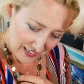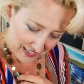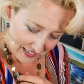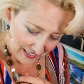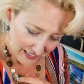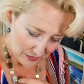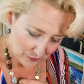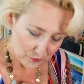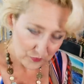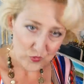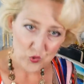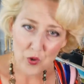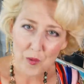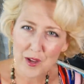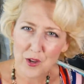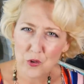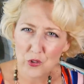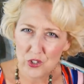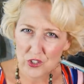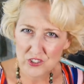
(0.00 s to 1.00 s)
um, so I
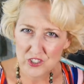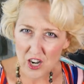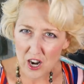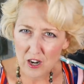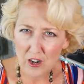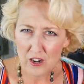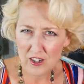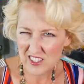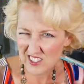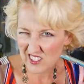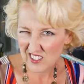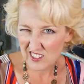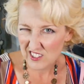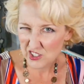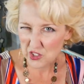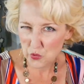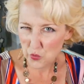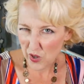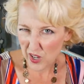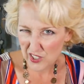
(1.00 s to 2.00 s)
might go a little darker because I look
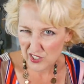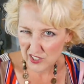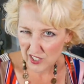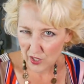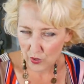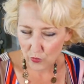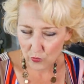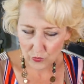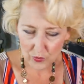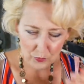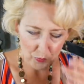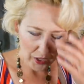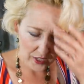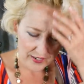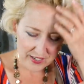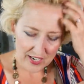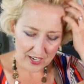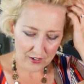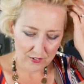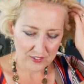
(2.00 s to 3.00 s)
too washed out with
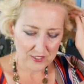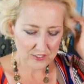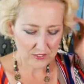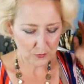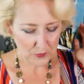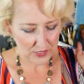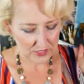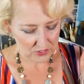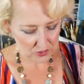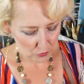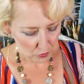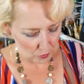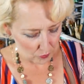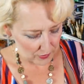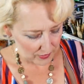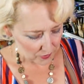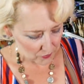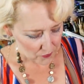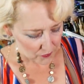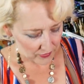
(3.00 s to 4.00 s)
blonde hair and being super
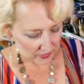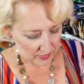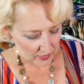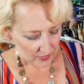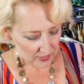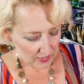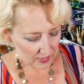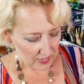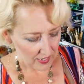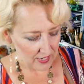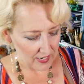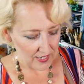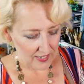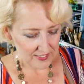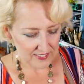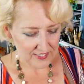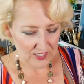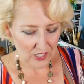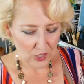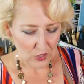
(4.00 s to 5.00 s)
pale. Uh,
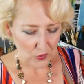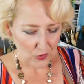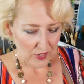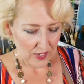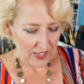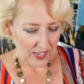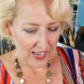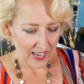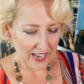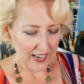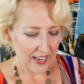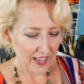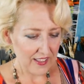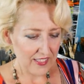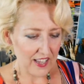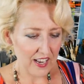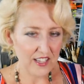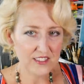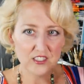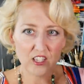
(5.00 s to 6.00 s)
so, and I,
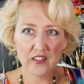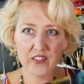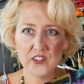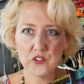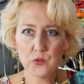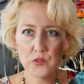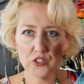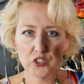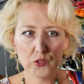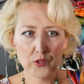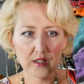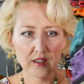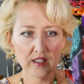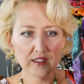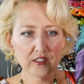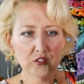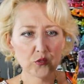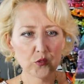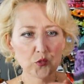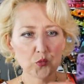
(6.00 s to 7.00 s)
then I saw this one too and I
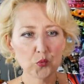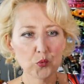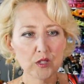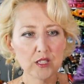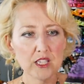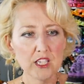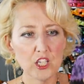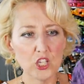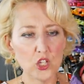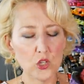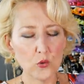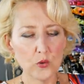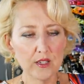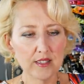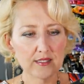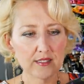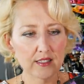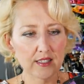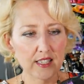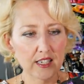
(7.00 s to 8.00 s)
thought this was really cute.
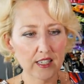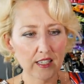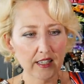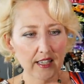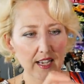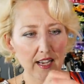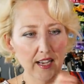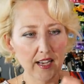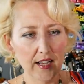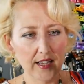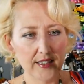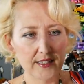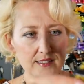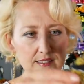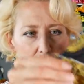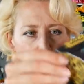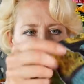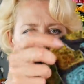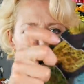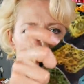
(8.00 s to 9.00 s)
It's a little, uh,
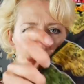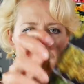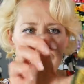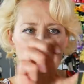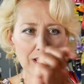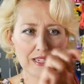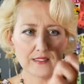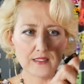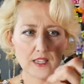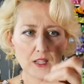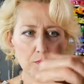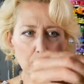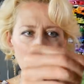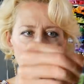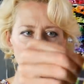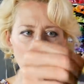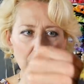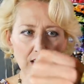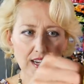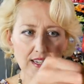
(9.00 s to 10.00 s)
it's like the uh, Mexican
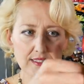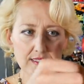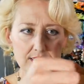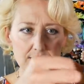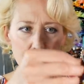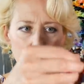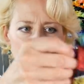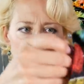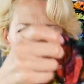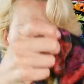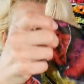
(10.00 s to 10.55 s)
paper cuts.